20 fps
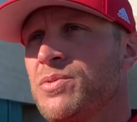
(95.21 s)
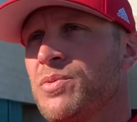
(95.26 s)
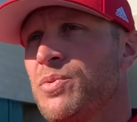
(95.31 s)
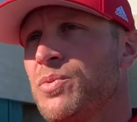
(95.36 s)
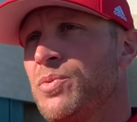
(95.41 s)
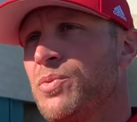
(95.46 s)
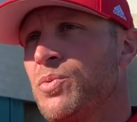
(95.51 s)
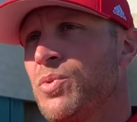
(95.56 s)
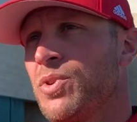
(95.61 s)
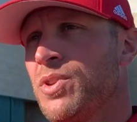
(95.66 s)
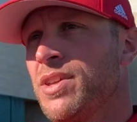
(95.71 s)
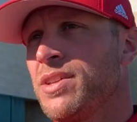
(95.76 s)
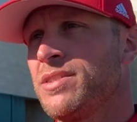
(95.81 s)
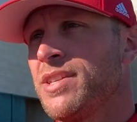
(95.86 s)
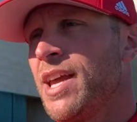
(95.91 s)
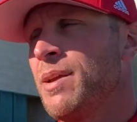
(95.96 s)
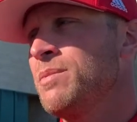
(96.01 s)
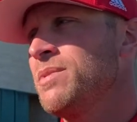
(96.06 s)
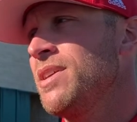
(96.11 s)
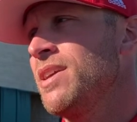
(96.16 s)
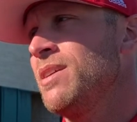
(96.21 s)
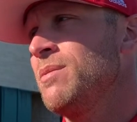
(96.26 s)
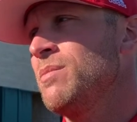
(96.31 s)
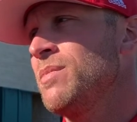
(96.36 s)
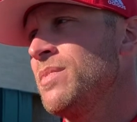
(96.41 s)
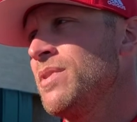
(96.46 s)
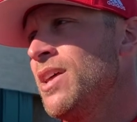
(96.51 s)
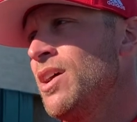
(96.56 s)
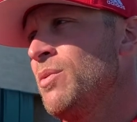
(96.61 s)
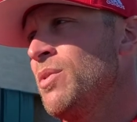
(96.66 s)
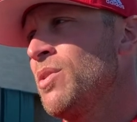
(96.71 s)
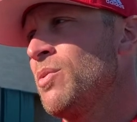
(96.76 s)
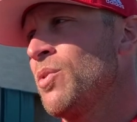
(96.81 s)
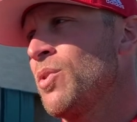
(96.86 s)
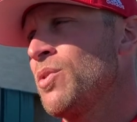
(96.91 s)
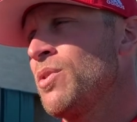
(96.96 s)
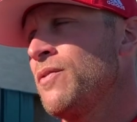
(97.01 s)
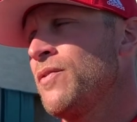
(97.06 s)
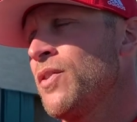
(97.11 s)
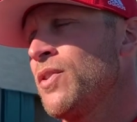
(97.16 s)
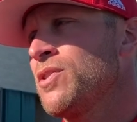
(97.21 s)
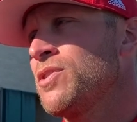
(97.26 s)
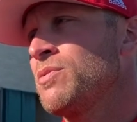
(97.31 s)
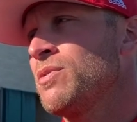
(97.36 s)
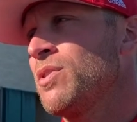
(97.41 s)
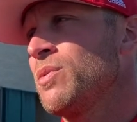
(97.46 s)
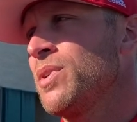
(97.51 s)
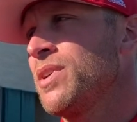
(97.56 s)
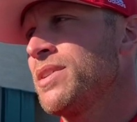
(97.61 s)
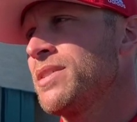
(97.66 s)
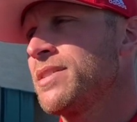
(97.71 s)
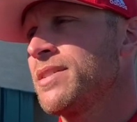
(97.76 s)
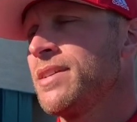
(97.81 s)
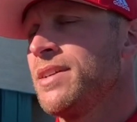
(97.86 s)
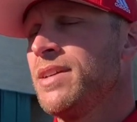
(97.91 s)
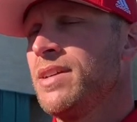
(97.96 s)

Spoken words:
we're the same team that we were the first 3 weeks,